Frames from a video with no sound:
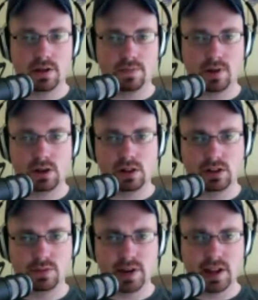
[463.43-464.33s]

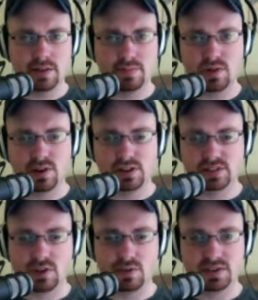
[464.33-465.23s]
All Illuminate
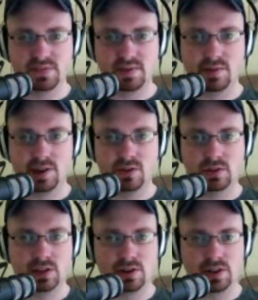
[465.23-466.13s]
components have always been
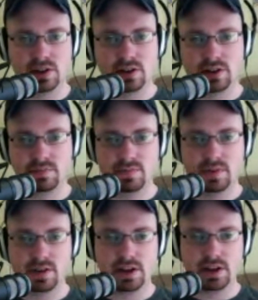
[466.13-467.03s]
read-only on GitHub,
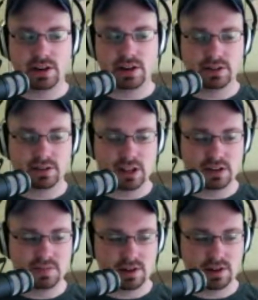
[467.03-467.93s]
and
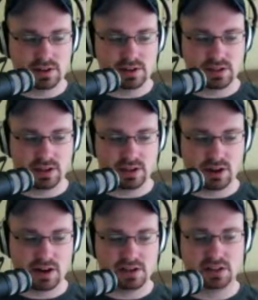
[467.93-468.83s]
that's because they're
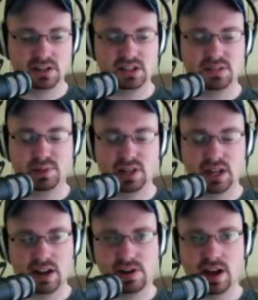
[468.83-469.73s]
actually split
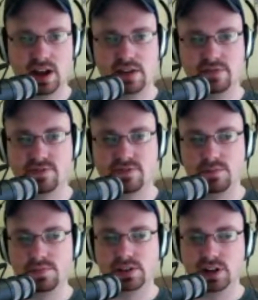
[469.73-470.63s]
every night
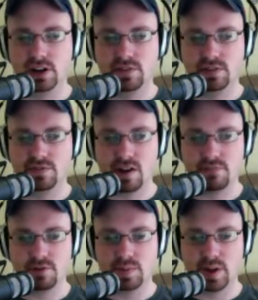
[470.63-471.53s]
from the Laravel Framework
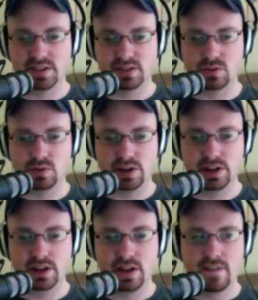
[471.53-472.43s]
repository.
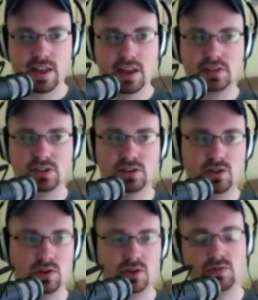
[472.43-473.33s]
So
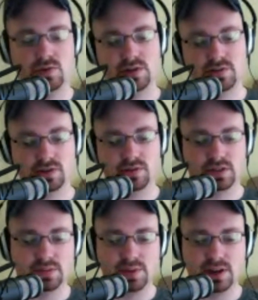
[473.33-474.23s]
you would
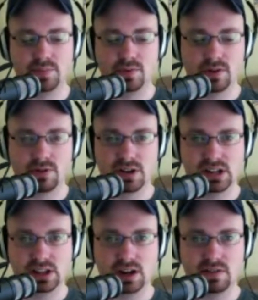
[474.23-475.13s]
submit a pull request to
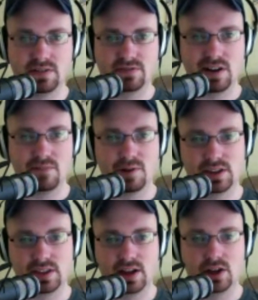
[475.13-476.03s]
Laravel Framework, and then that
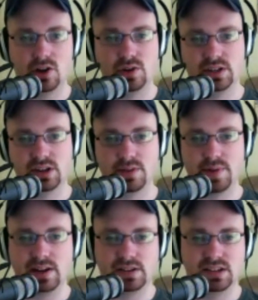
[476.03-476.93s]
code gets automatically
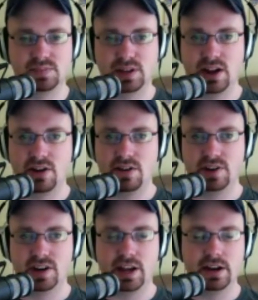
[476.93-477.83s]
split out every night.